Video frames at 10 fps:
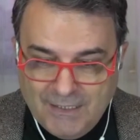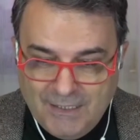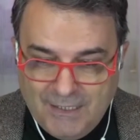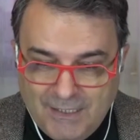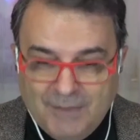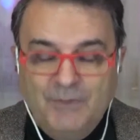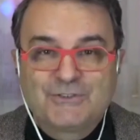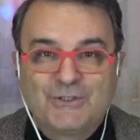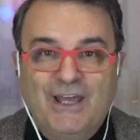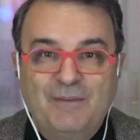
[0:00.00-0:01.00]
I am
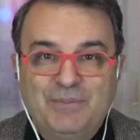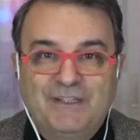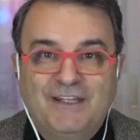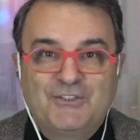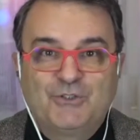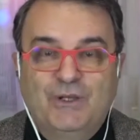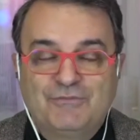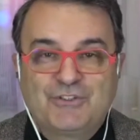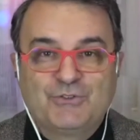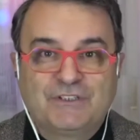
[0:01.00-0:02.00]
also happy that you have
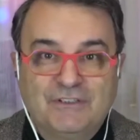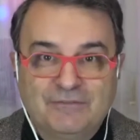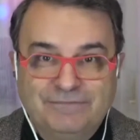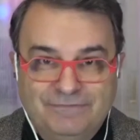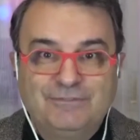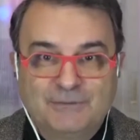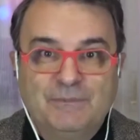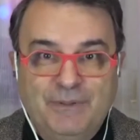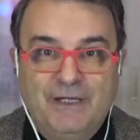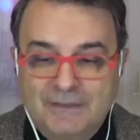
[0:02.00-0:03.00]
chosen a former
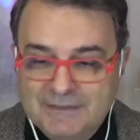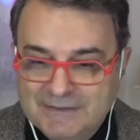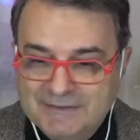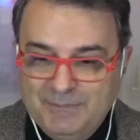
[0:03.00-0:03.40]
pilot,